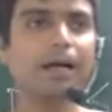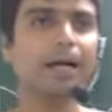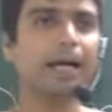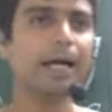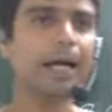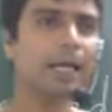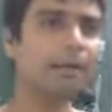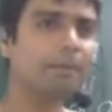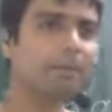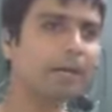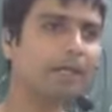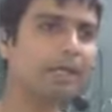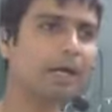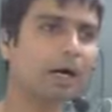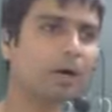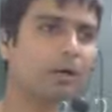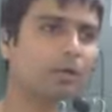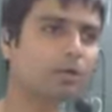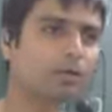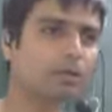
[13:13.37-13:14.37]
helping
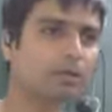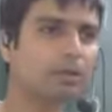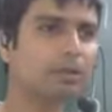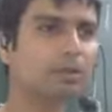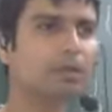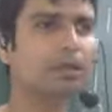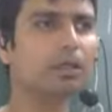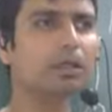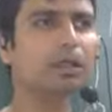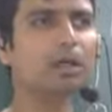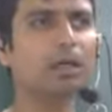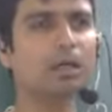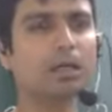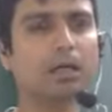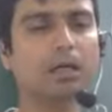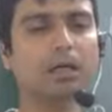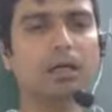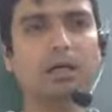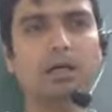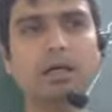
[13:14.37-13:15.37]
out
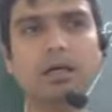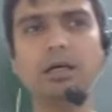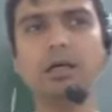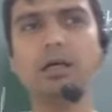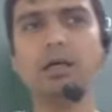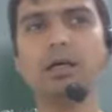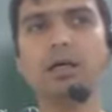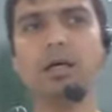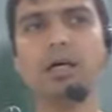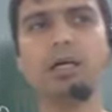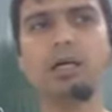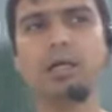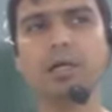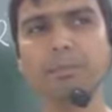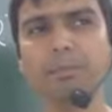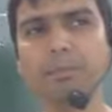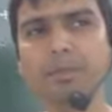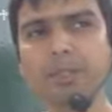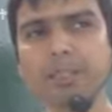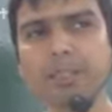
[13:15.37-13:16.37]
a
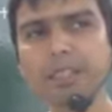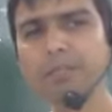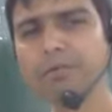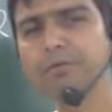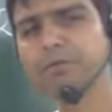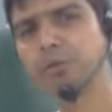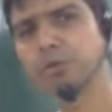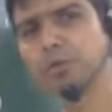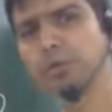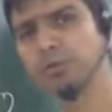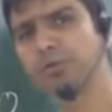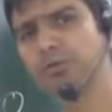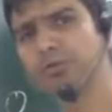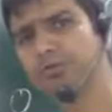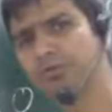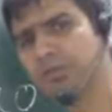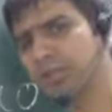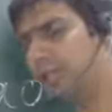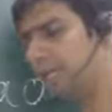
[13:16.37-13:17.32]
community of Jews